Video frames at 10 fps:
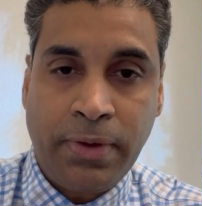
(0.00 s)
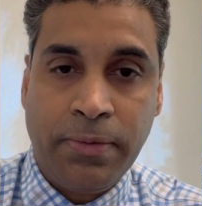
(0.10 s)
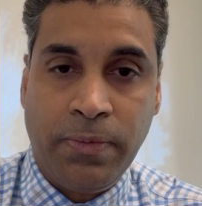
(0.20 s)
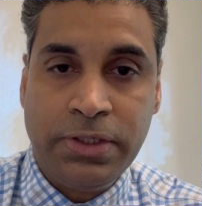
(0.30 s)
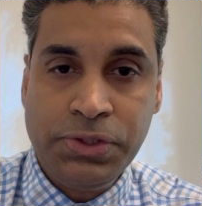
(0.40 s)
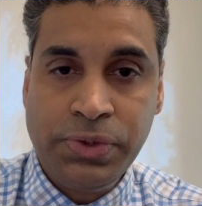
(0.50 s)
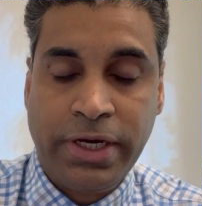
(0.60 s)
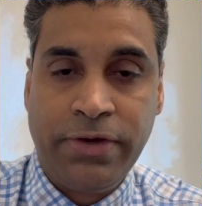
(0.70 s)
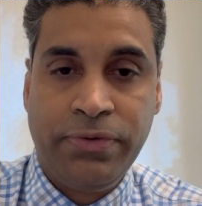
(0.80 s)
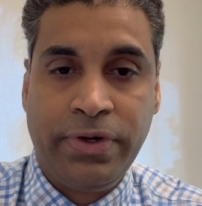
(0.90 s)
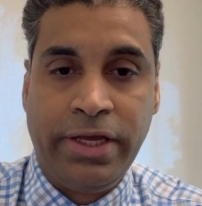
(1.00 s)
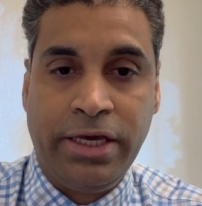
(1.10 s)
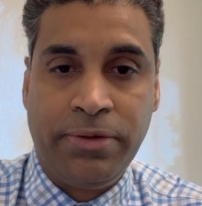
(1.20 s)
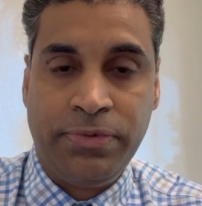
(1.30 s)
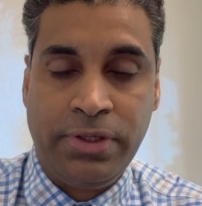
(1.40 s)
Once you have your
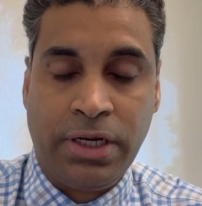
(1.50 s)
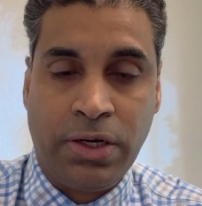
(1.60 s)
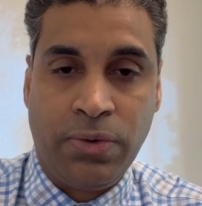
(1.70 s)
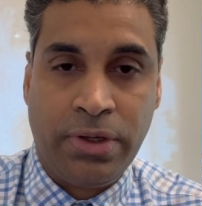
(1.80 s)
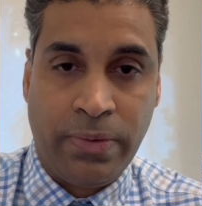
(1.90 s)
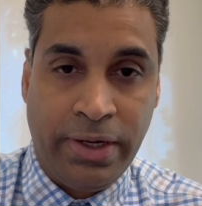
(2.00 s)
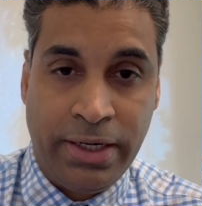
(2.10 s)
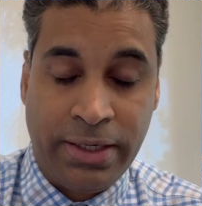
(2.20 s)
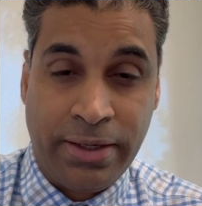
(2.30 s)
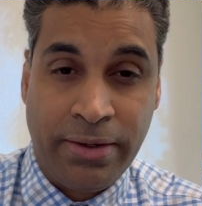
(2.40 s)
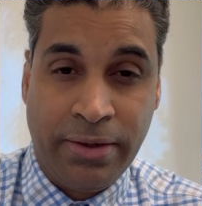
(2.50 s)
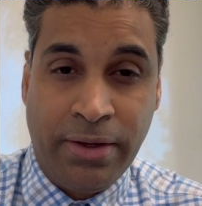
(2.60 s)
AAMC account created,